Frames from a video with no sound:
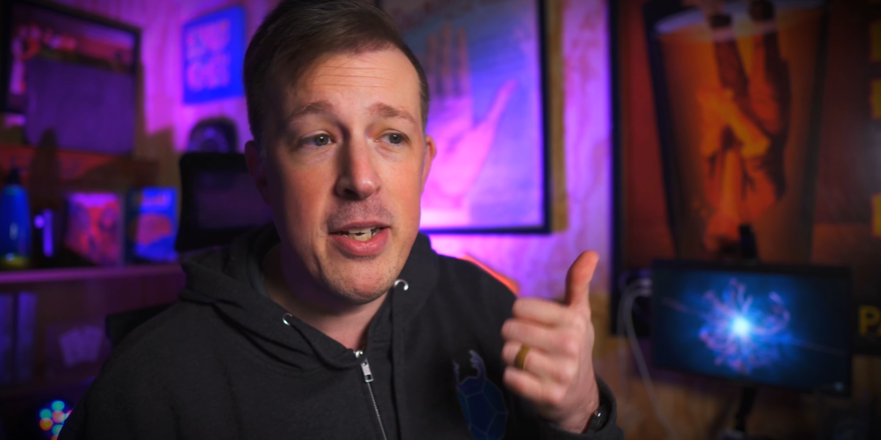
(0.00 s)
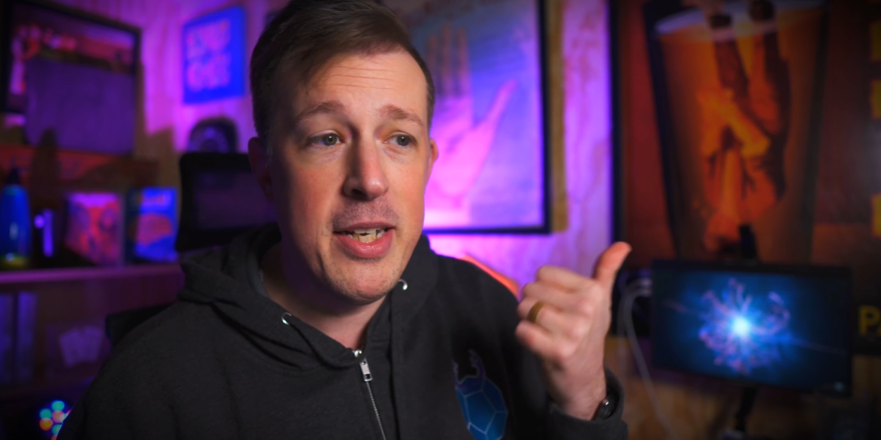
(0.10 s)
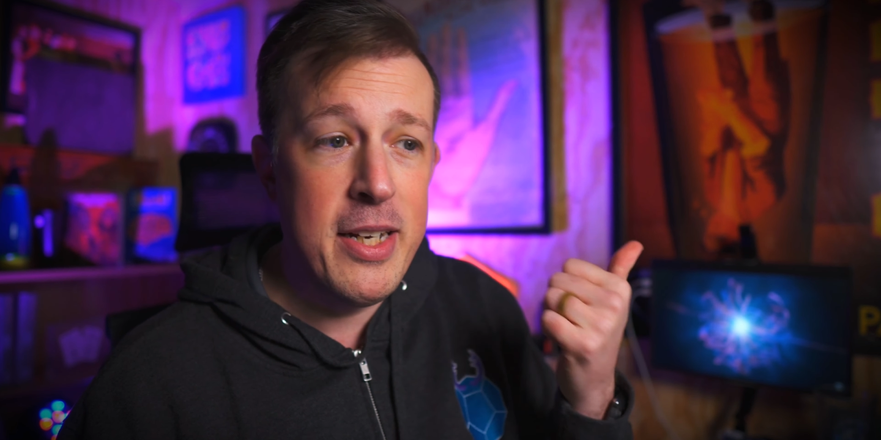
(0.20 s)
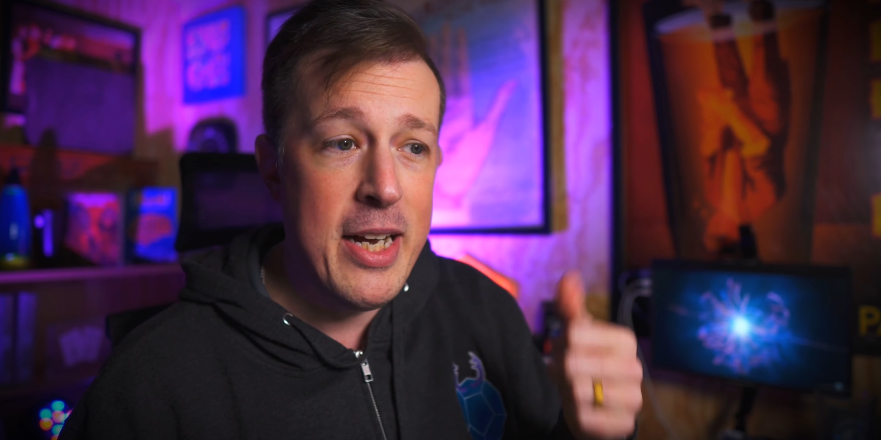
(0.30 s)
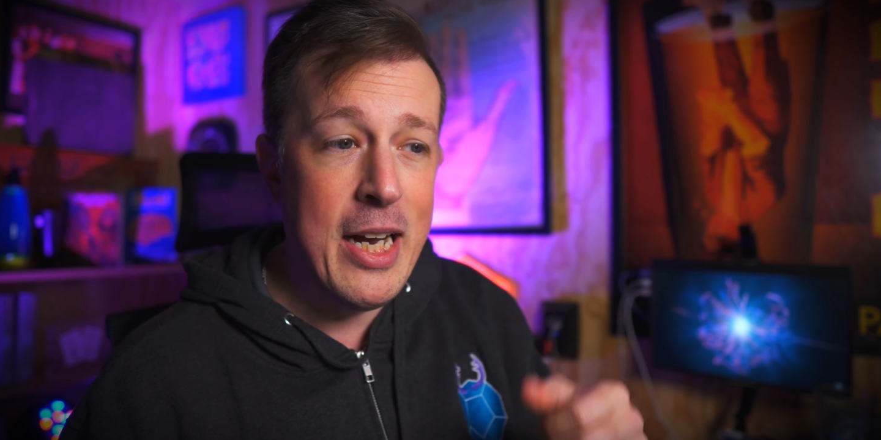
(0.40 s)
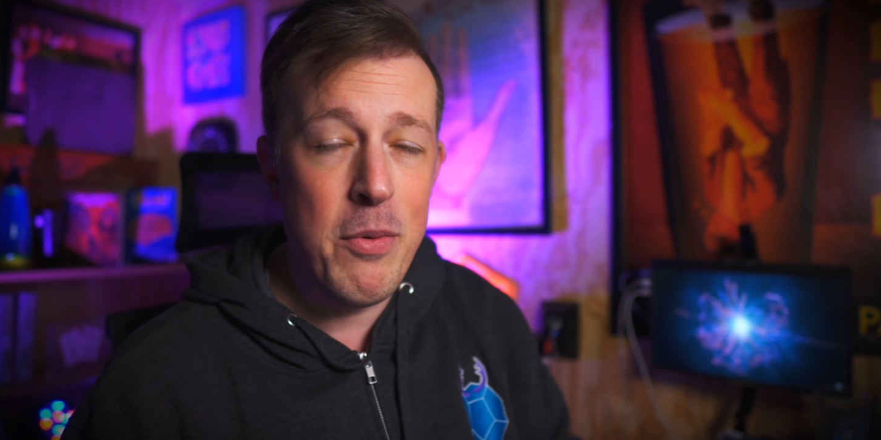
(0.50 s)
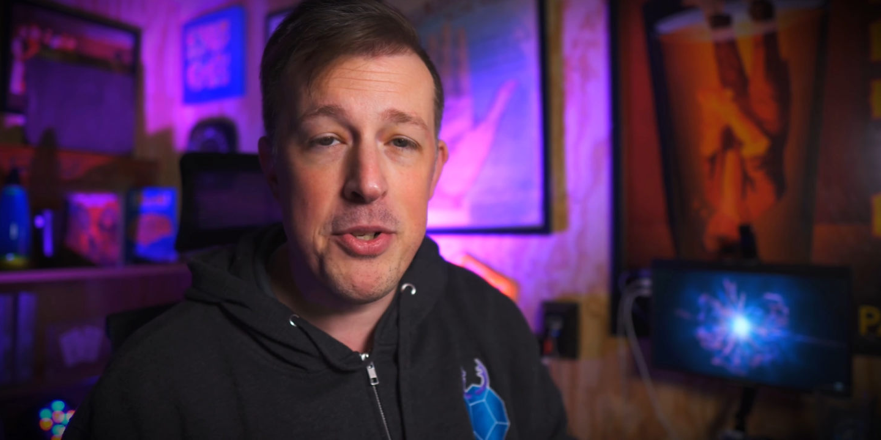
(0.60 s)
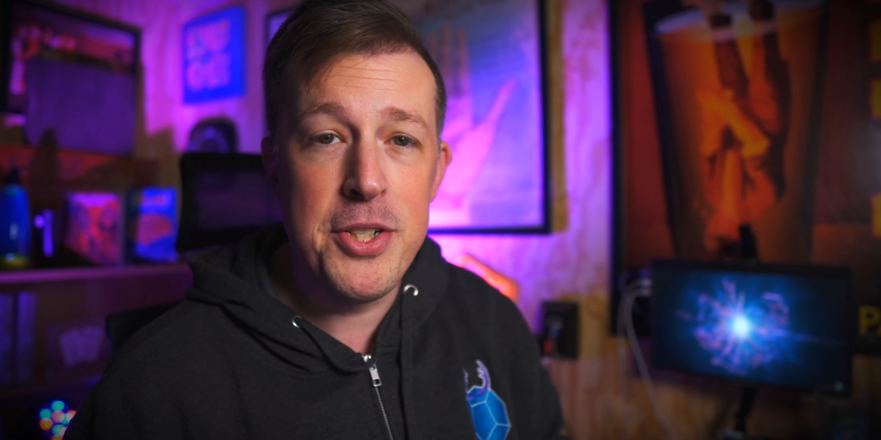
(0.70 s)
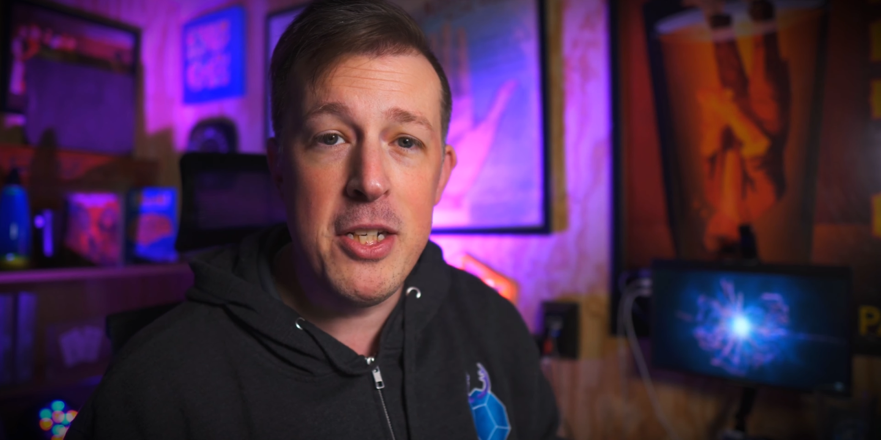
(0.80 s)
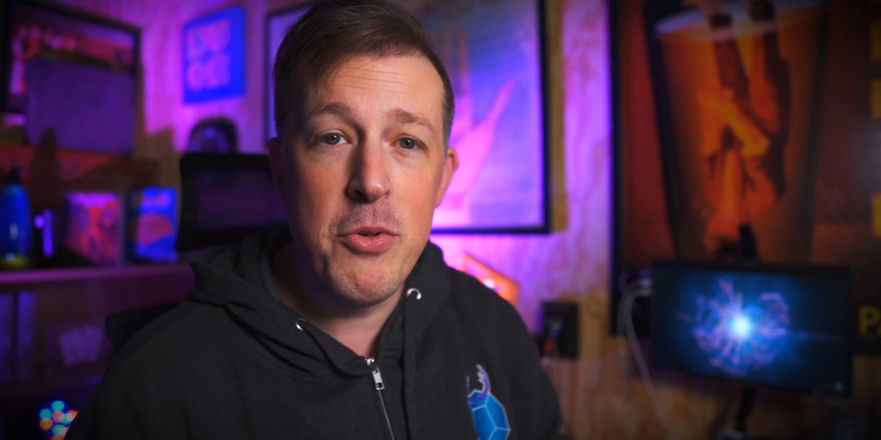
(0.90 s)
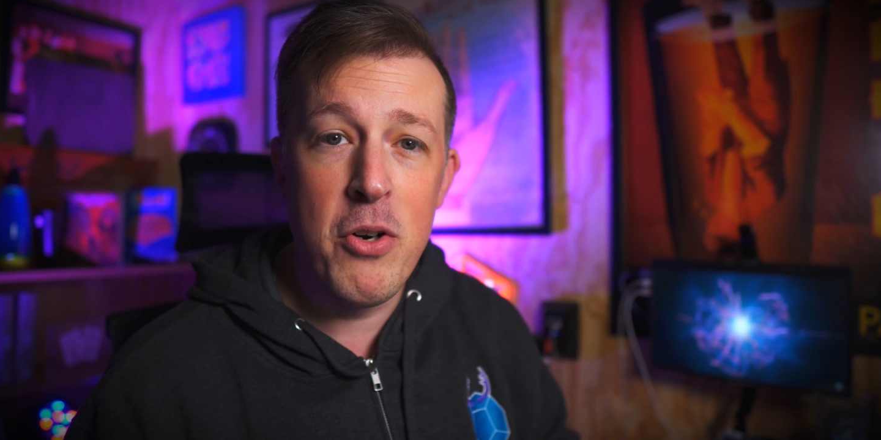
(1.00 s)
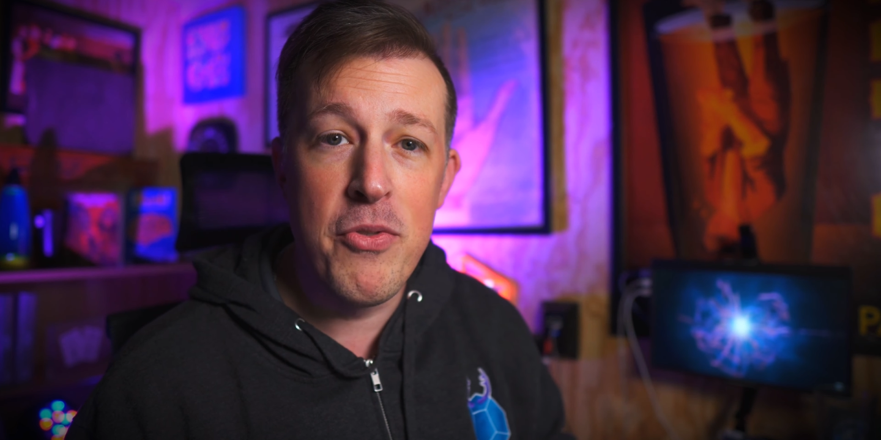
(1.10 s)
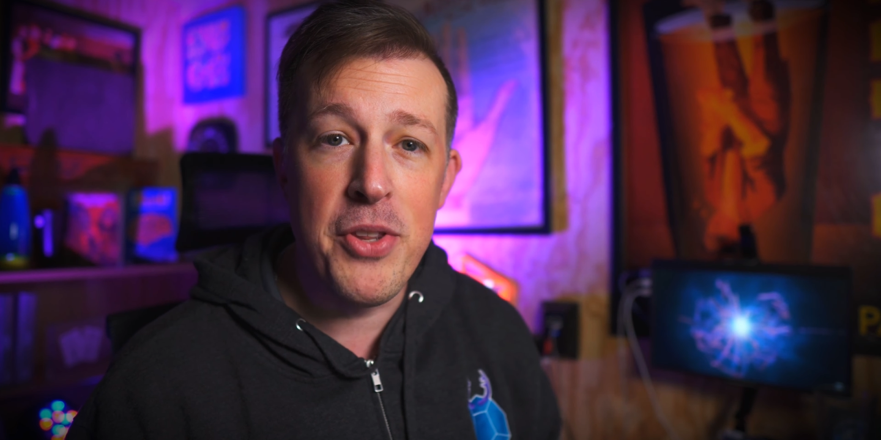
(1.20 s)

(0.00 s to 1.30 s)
and I will see you over